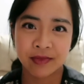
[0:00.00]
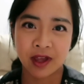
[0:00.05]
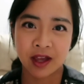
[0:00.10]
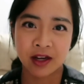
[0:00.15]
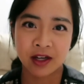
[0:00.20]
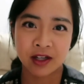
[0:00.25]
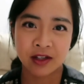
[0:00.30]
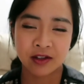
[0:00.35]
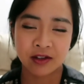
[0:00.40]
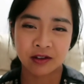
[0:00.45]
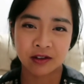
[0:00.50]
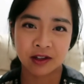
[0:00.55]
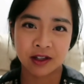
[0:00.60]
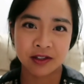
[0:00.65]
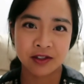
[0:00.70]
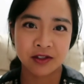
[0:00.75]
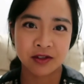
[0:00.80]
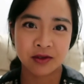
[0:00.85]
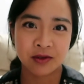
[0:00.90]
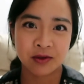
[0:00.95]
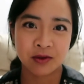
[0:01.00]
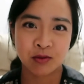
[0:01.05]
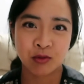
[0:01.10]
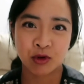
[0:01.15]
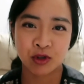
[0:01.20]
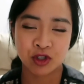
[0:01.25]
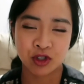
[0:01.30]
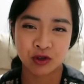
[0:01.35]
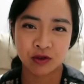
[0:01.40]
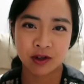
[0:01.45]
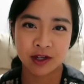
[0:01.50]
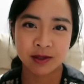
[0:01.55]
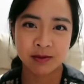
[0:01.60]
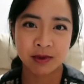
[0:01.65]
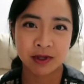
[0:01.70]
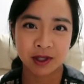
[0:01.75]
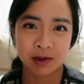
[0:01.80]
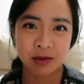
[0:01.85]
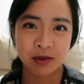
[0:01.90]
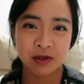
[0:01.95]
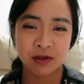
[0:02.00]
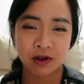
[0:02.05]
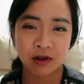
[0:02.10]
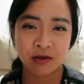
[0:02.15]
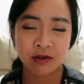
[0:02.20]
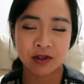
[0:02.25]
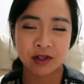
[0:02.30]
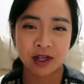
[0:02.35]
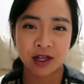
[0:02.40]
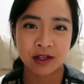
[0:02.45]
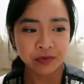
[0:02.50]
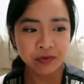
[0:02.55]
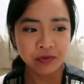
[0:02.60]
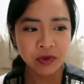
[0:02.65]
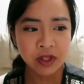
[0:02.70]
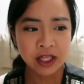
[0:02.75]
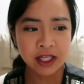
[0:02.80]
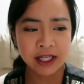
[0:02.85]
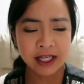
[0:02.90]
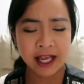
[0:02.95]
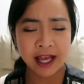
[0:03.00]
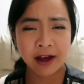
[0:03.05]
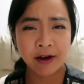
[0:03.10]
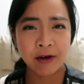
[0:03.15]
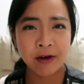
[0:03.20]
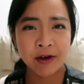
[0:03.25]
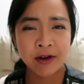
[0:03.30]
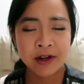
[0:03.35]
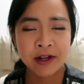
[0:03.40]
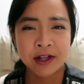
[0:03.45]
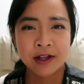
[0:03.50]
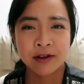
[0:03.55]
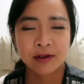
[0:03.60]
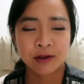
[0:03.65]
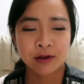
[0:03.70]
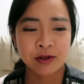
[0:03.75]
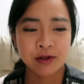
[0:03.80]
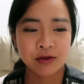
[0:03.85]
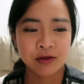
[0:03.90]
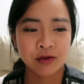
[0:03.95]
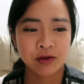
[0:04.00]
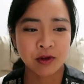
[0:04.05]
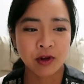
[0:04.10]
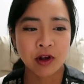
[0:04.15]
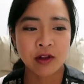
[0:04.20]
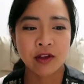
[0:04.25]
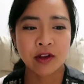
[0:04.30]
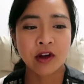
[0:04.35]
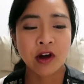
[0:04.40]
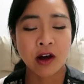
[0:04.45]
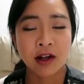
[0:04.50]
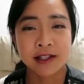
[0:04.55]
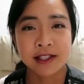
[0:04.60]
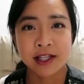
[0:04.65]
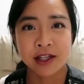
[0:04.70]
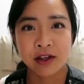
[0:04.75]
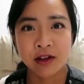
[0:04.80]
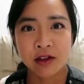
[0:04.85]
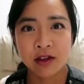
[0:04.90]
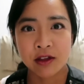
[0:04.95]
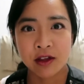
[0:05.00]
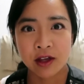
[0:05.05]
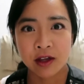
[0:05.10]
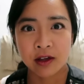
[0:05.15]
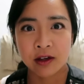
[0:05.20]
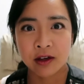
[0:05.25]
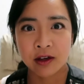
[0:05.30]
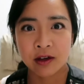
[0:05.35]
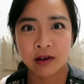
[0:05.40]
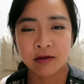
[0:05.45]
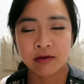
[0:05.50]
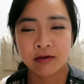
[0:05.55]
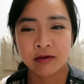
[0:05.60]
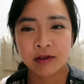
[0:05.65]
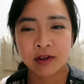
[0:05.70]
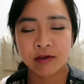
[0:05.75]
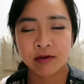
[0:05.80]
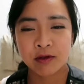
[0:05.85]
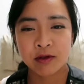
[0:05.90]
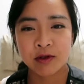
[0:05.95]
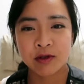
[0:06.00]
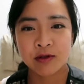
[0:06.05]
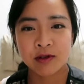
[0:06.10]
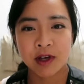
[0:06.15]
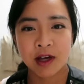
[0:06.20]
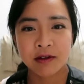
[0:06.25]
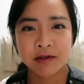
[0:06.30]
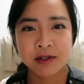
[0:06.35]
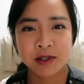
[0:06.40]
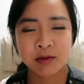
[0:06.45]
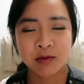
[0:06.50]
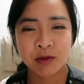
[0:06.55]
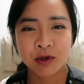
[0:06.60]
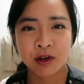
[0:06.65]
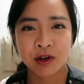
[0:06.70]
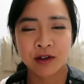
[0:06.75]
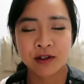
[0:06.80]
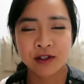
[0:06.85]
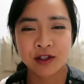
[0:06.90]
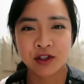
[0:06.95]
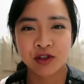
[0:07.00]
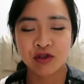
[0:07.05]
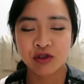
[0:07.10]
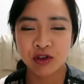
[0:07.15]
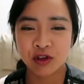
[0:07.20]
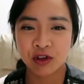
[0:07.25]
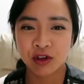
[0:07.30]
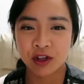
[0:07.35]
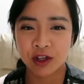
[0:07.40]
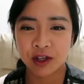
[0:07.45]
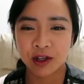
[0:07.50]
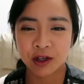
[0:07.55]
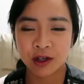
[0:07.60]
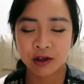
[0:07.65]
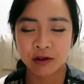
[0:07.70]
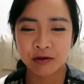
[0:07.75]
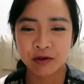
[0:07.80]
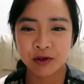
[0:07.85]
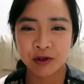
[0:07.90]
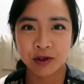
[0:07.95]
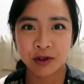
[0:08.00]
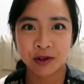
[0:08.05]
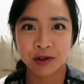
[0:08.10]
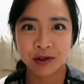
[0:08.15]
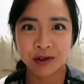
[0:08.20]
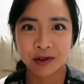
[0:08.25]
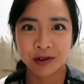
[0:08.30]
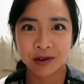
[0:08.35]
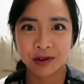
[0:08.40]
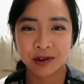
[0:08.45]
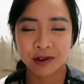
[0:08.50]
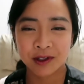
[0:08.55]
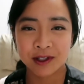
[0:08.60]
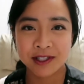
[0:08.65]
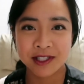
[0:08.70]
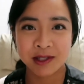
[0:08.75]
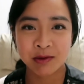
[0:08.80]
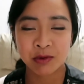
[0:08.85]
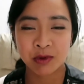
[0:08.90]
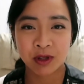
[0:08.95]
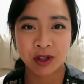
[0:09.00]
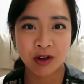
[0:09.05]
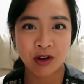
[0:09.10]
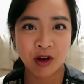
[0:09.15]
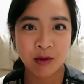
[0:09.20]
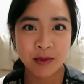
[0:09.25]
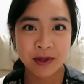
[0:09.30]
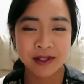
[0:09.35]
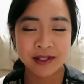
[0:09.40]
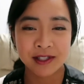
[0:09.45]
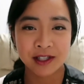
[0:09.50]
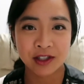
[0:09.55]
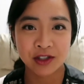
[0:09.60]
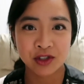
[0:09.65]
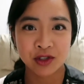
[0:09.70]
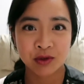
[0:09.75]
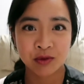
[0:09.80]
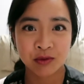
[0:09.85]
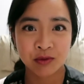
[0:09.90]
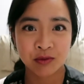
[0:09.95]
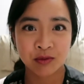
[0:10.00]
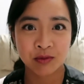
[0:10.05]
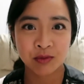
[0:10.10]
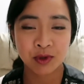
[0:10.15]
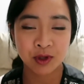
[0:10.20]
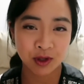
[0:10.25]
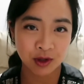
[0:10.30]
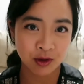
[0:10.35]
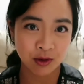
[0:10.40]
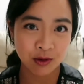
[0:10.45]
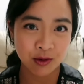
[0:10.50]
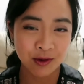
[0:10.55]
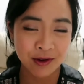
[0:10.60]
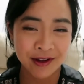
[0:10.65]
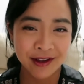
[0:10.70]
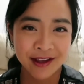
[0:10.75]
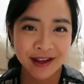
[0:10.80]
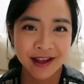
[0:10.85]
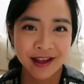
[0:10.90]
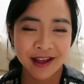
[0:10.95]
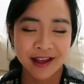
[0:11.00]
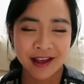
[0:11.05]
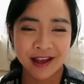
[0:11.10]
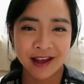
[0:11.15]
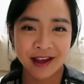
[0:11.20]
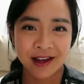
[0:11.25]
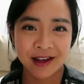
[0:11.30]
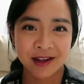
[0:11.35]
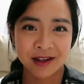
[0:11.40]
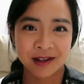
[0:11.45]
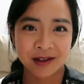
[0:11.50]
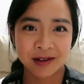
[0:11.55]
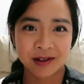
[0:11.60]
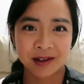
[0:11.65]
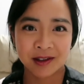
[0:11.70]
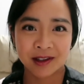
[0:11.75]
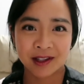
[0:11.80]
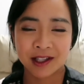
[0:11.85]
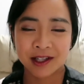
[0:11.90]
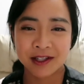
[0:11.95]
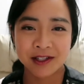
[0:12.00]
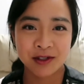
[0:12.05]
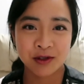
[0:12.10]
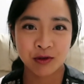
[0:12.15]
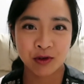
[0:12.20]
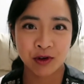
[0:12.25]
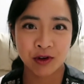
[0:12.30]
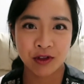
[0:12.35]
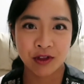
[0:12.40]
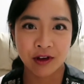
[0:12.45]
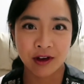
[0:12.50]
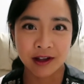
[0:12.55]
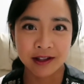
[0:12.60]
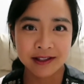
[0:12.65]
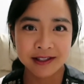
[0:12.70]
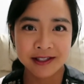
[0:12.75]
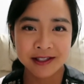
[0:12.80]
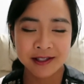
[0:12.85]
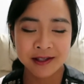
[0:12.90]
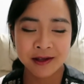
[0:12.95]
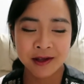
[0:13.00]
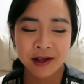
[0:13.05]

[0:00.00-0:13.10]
I need the gloss to moisturize my lips throughout the day. Now, those are all the cons I can think of. If you do have some cons that you can think of, you can list them in the comment section below and let us know your thoughts.